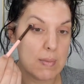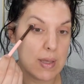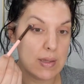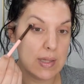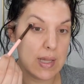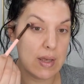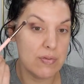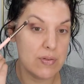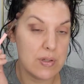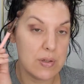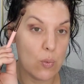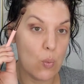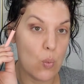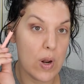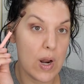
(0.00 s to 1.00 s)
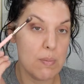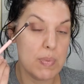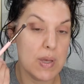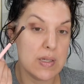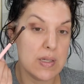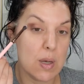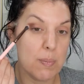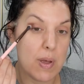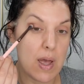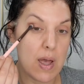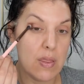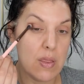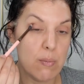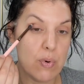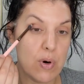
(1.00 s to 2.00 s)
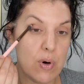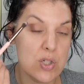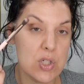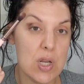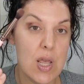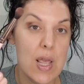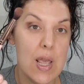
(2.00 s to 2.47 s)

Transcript: I left what I picked up on the brush.